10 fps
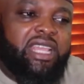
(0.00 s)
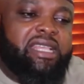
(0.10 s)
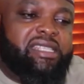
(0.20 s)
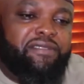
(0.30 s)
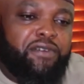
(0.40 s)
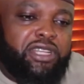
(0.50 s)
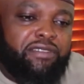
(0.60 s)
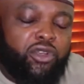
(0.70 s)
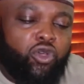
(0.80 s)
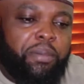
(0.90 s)
easy for
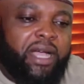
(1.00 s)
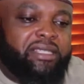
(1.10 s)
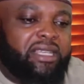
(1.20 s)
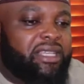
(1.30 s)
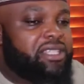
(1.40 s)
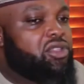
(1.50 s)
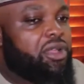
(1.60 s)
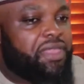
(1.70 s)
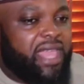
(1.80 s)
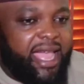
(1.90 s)
developers, is
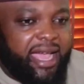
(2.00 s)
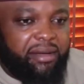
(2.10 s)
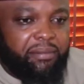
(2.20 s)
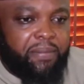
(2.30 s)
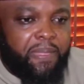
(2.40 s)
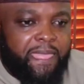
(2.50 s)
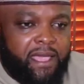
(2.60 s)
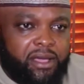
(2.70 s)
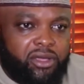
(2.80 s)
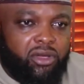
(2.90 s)
not there.
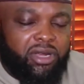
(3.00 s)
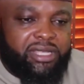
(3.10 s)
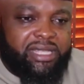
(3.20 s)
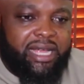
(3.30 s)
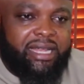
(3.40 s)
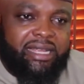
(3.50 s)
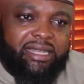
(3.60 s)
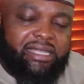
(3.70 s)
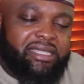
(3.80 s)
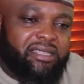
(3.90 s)
You understand?
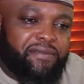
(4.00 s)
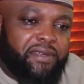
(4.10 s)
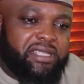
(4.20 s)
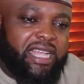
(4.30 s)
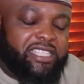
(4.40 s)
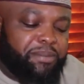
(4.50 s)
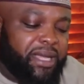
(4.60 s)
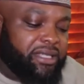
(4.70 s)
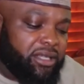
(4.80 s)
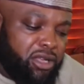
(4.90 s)
That is the first
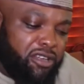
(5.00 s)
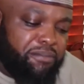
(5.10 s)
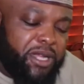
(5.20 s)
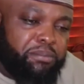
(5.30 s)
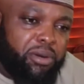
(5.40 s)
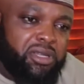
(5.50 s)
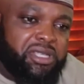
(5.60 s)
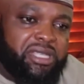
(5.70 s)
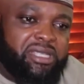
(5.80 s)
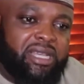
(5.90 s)
aspect. Government
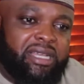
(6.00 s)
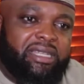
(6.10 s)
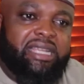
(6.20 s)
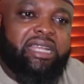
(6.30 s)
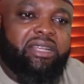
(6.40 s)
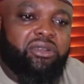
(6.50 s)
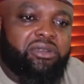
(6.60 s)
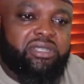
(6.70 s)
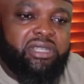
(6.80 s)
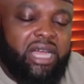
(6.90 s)
policies that are
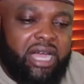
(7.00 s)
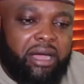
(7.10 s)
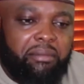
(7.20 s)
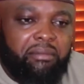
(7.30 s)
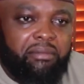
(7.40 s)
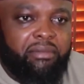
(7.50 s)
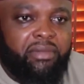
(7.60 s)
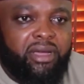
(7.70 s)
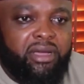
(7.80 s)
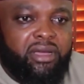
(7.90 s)
not
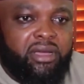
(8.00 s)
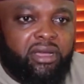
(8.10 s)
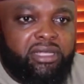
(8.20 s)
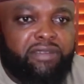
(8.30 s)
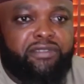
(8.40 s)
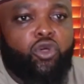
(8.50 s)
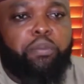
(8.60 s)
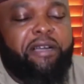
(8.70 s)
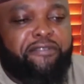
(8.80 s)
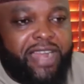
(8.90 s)

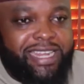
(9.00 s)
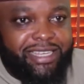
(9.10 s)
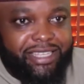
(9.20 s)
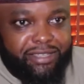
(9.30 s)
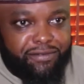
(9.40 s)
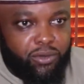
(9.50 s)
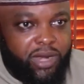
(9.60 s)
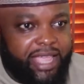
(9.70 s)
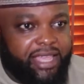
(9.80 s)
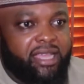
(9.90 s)
developer friendly, if you
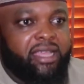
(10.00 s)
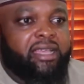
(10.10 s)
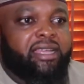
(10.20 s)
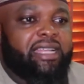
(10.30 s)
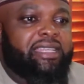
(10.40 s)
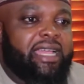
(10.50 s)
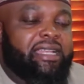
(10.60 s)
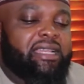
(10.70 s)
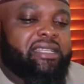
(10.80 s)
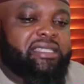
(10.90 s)
like. And
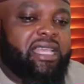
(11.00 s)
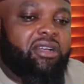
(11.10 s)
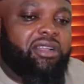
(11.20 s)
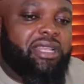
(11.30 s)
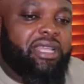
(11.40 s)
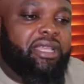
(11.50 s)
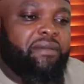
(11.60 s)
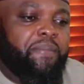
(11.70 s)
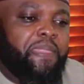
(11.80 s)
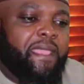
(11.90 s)
then
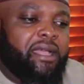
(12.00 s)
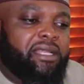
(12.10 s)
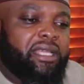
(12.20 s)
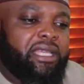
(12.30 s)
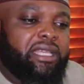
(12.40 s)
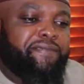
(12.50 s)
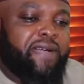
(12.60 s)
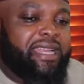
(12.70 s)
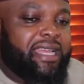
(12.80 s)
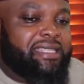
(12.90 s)
secondly, the
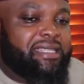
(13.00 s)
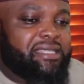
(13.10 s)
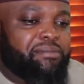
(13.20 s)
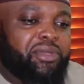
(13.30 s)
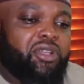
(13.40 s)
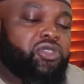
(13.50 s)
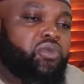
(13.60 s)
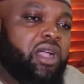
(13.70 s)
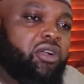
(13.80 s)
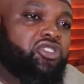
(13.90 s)
finances, because
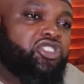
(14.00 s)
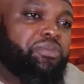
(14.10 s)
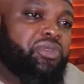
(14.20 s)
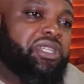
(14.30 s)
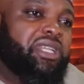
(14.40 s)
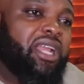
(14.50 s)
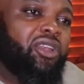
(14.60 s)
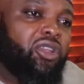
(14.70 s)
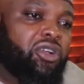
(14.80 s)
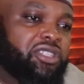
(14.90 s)
we are contributing a
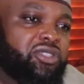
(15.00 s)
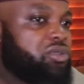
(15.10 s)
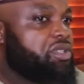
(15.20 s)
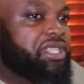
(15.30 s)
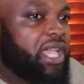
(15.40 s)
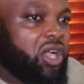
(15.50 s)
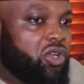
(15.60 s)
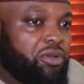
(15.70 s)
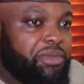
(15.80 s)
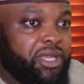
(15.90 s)
lot to this
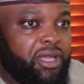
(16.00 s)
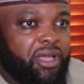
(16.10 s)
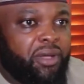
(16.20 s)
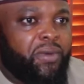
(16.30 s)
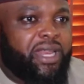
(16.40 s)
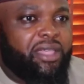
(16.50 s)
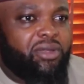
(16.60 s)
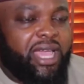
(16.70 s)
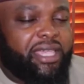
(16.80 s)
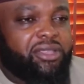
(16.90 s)
economy, whether
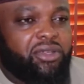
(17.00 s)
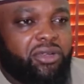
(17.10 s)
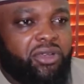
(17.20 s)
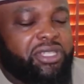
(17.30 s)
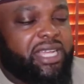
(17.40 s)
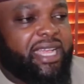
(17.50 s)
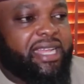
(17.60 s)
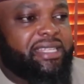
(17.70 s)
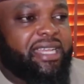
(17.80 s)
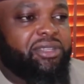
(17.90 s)
you like it or not. I
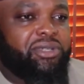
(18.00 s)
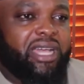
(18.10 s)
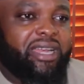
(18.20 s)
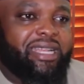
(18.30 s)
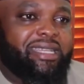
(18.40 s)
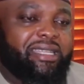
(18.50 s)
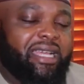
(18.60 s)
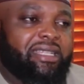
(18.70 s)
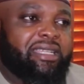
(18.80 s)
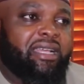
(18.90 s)
can tell you directly
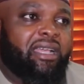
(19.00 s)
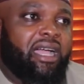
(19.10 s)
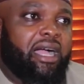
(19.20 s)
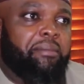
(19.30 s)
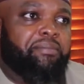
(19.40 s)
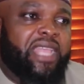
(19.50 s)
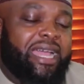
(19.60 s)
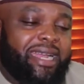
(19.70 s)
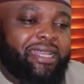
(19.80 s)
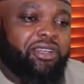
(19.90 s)
that
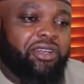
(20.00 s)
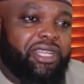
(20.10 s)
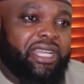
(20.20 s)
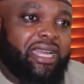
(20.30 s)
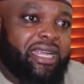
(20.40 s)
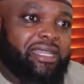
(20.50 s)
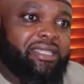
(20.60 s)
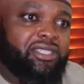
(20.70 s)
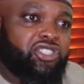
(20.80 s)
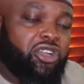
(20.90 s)
directly or indirectly,
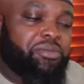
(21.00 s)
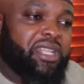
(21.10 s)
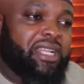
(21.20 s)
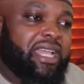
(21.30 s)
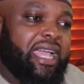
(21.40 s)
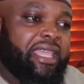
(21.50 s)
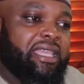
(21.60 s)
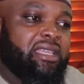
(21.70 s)
the jobs that I